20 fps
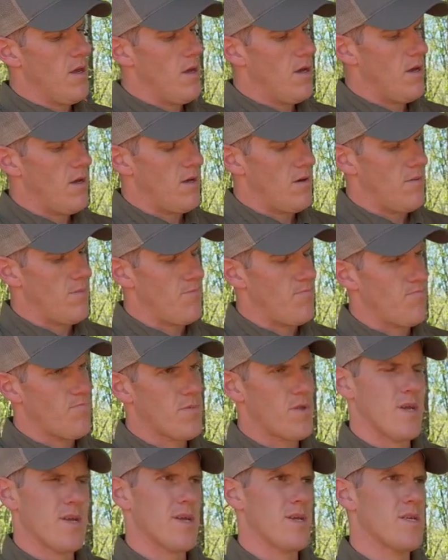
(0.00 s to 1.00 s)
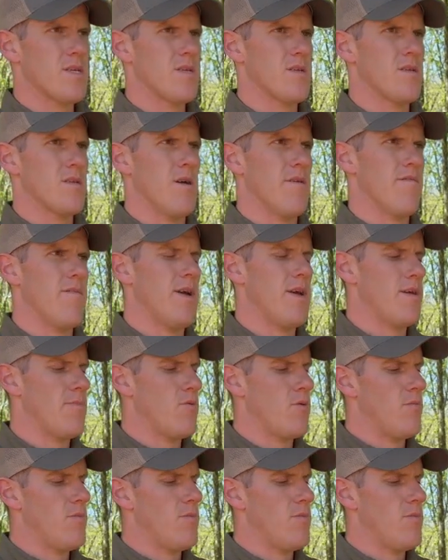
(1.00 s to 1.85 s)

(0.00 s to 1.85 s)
I guess not valuable,